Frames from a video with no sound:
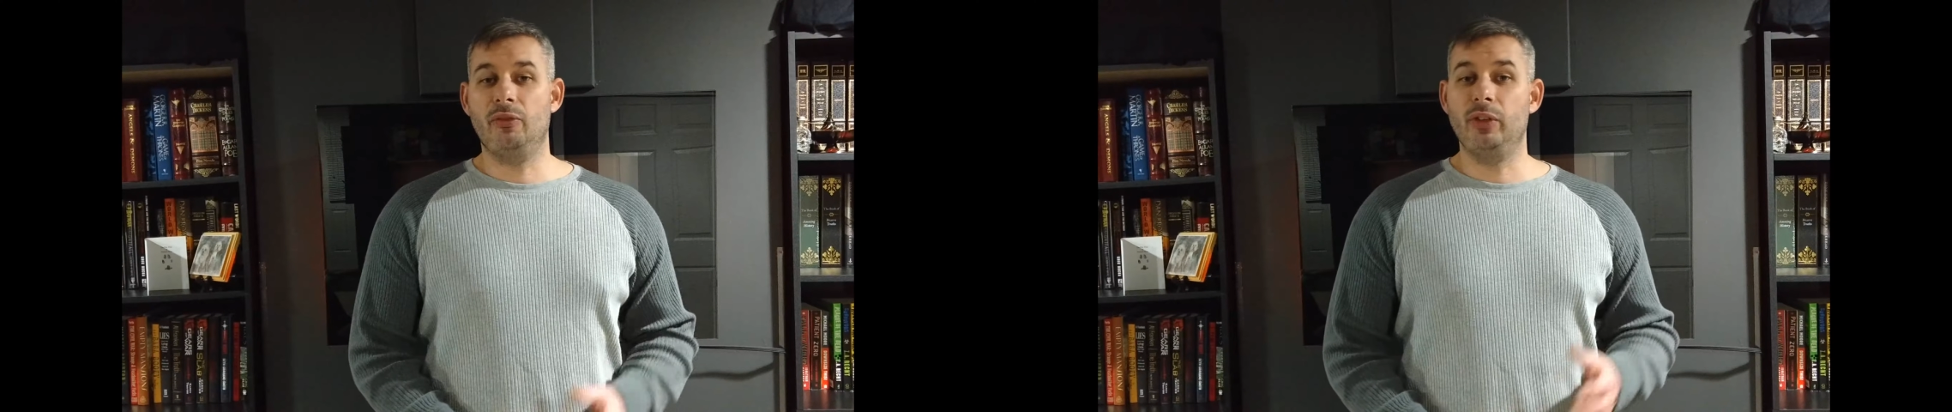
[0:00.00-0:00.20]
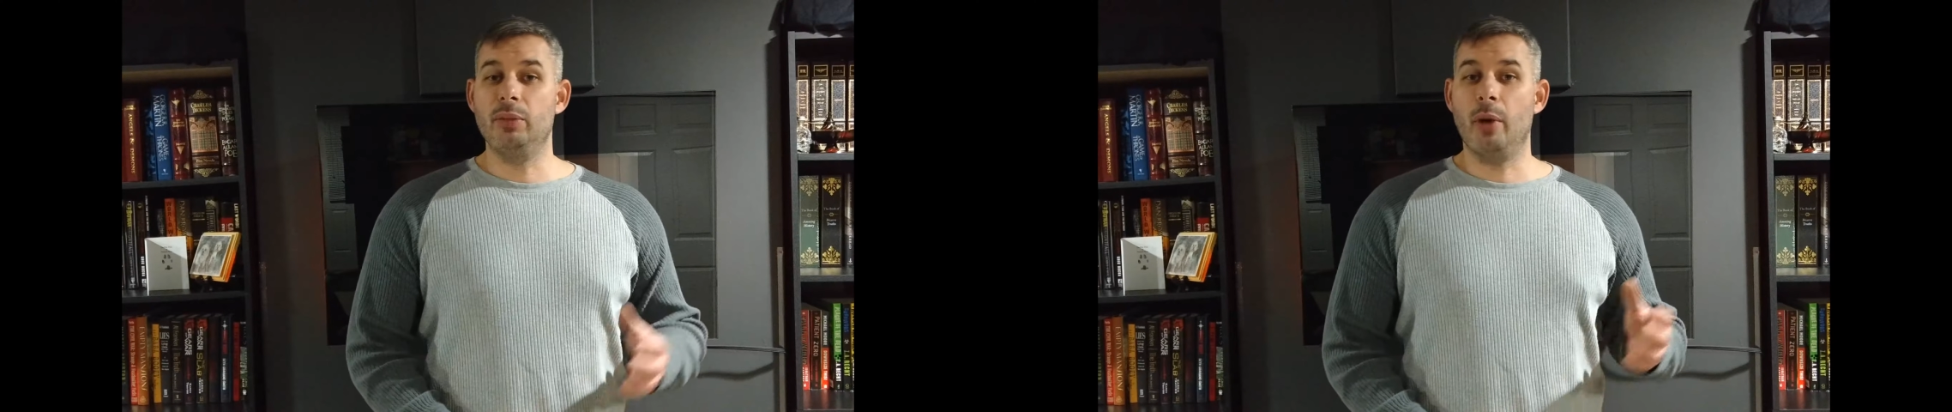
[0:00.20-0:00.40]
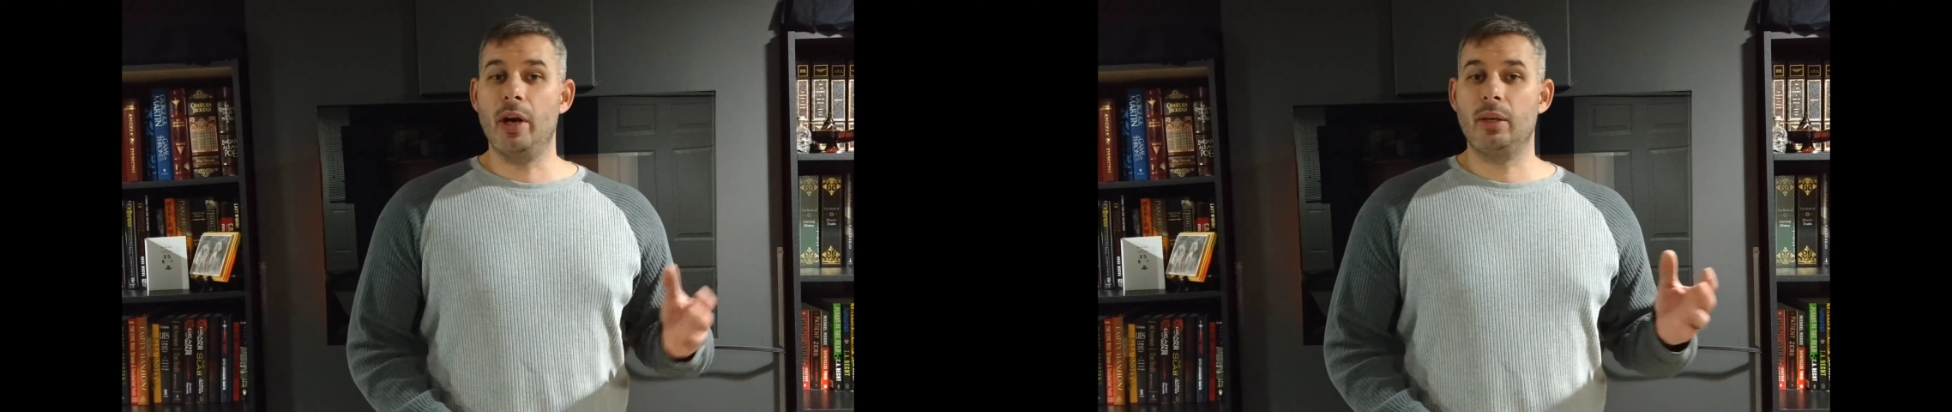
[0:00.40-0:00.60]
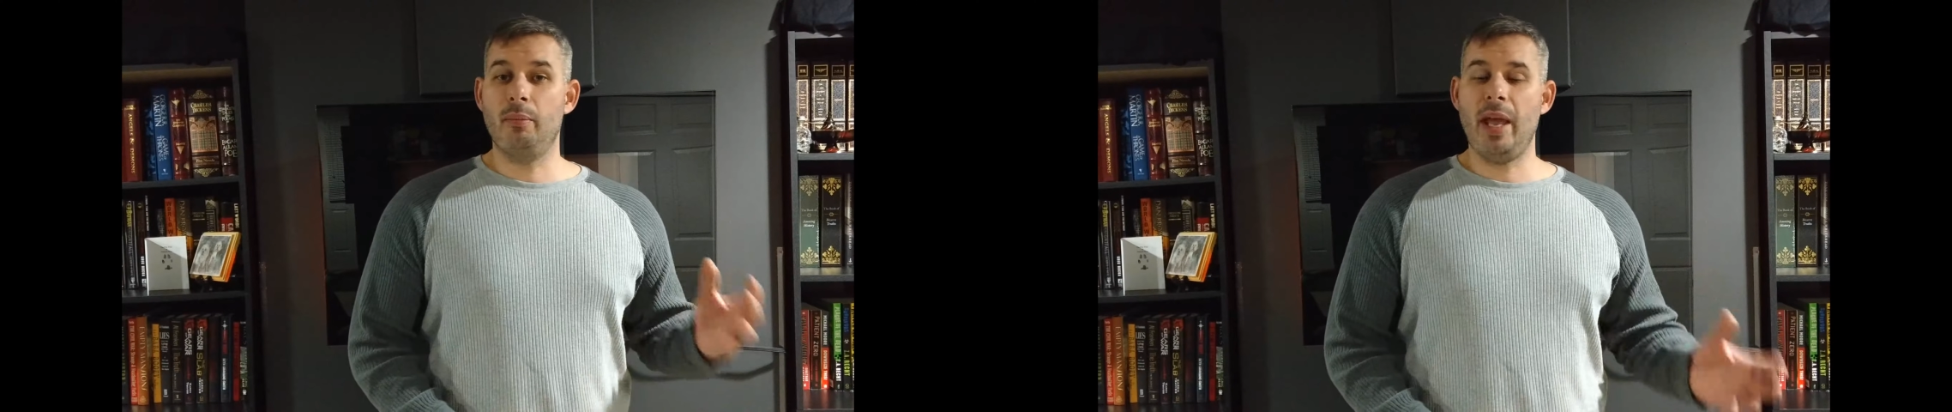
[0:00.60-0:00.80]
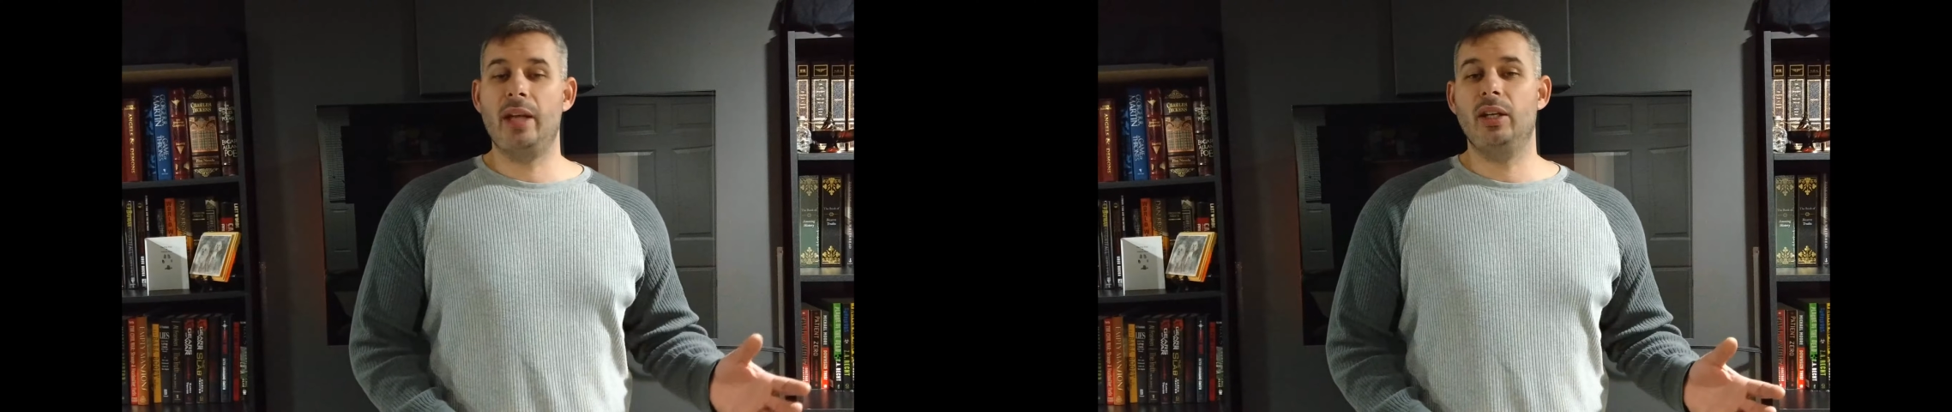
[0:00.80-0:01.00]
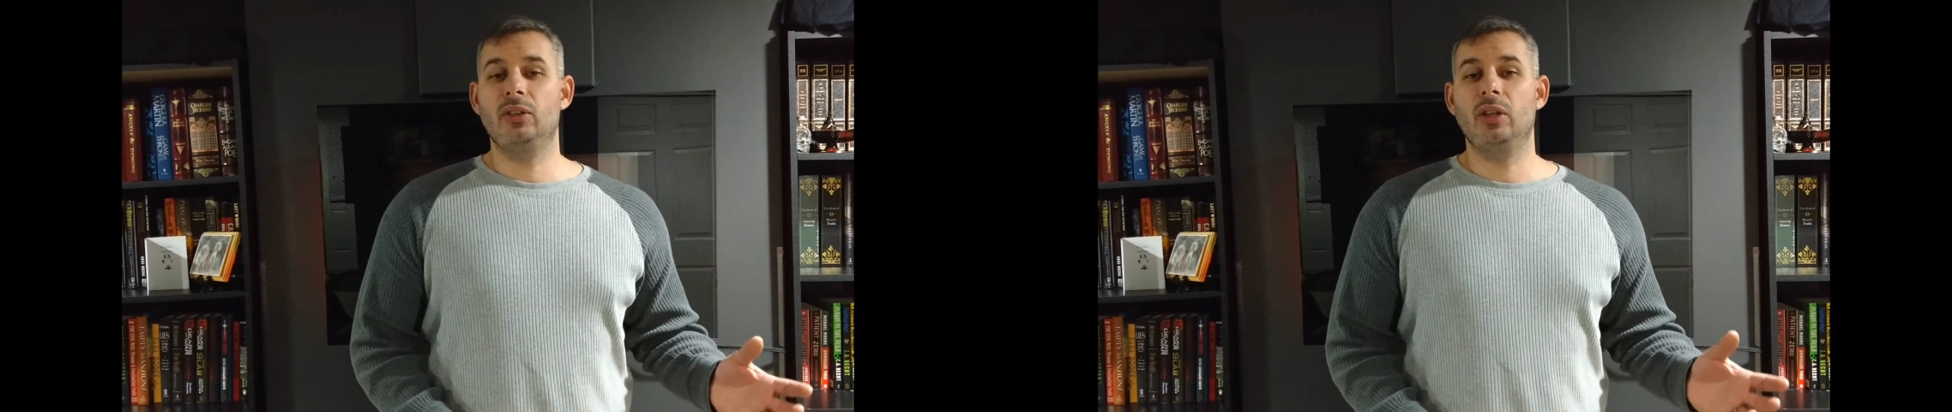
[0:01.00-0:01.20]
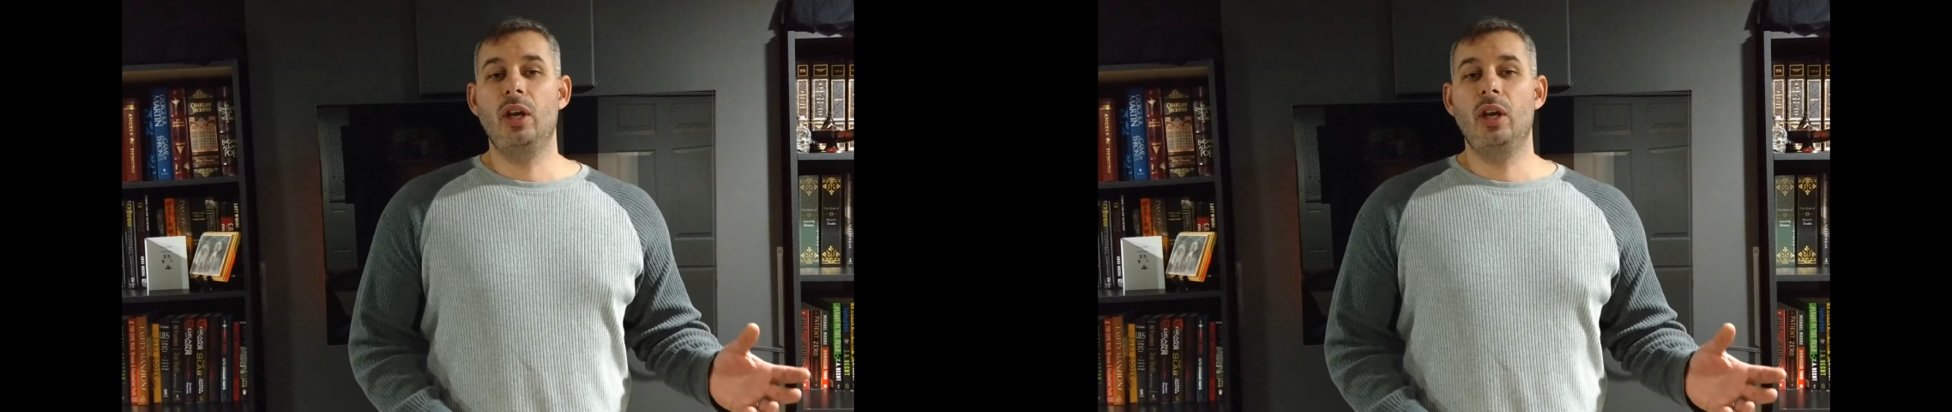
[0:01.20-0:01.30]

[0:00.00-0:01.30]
Flea Market Madness,